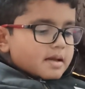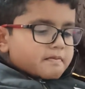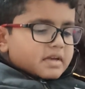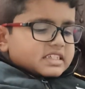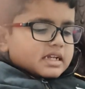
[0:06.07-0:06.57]

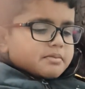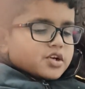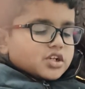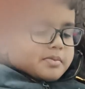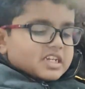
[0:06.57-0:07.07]
Mixed
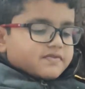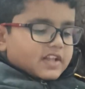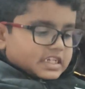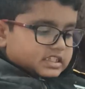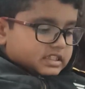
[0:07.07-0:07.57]
numbers are mixed
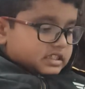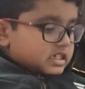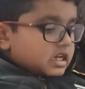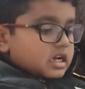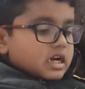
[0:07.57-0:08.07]

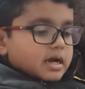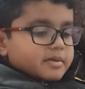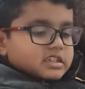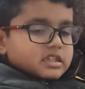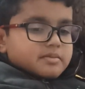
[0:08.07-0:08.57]
fractions. A
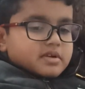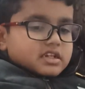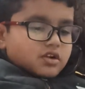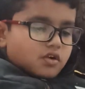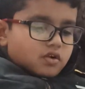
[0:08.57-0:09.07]
mixed number
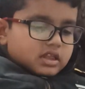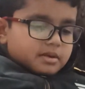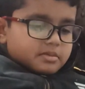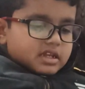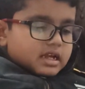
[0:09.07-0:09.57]
is a whole
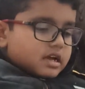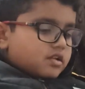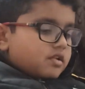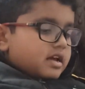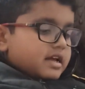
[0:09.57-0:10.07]
number
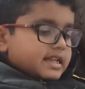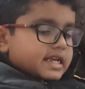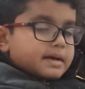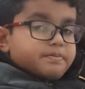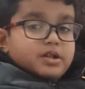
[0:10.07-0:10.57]
and
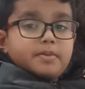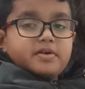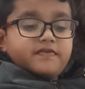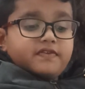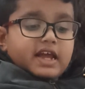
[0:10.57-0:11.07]
a
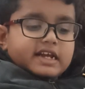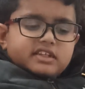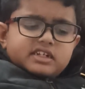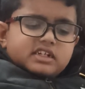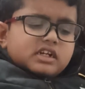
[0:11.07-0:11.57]
proper
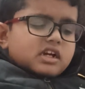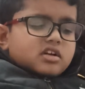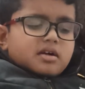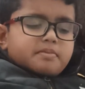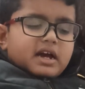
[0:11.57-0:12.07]
factor
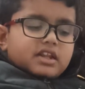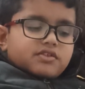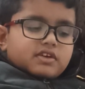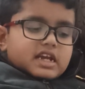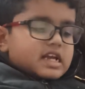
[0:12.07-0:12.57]
combined
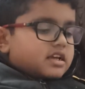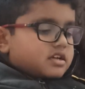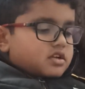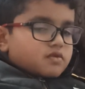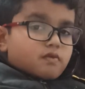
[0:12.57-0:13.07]
together.
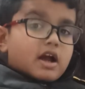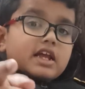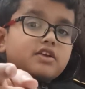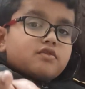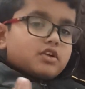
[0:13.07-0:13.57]
Why
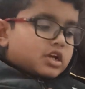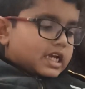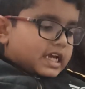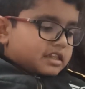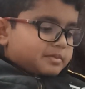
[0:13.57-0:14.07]
are you
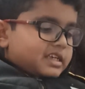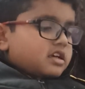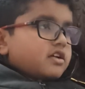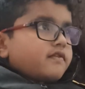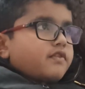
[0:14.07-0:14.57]
looking at me?
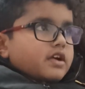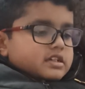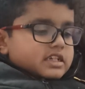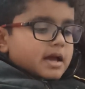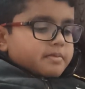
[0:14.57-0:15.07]
For
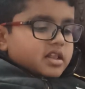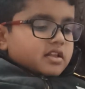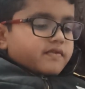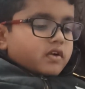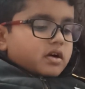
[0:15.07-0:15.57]

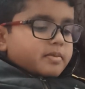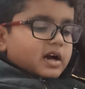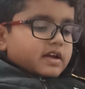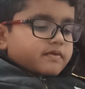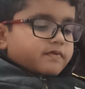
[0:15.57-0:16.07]
example, 4
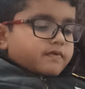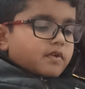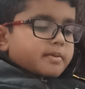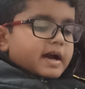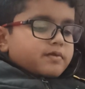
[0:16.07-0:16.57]
by
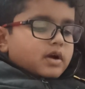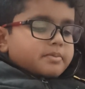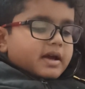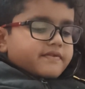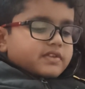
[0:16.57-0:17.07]

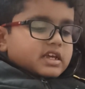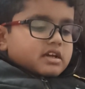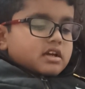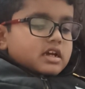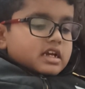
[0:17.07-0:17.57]
1 by 3
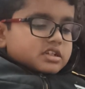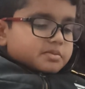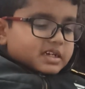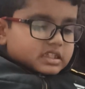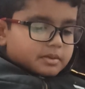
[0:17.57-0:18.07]
is a
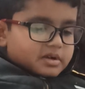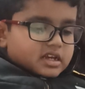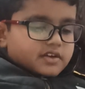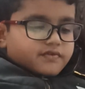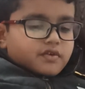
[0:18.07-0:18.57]
mixed number.
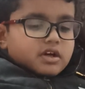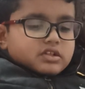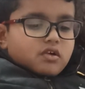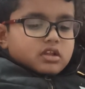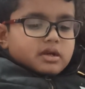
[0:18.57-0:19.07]
Here 4 is
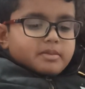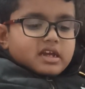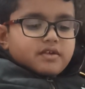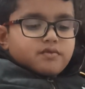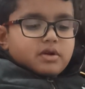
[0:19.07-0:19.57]
a whole number
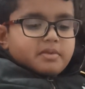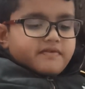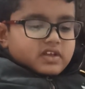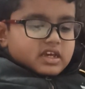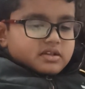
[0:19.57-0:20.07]
and 1 by
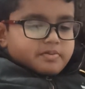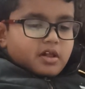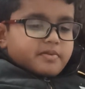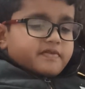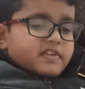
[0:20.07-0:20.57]
3 is a
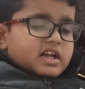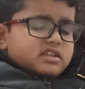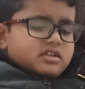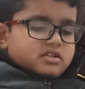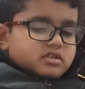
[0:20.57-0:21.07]
proper factor.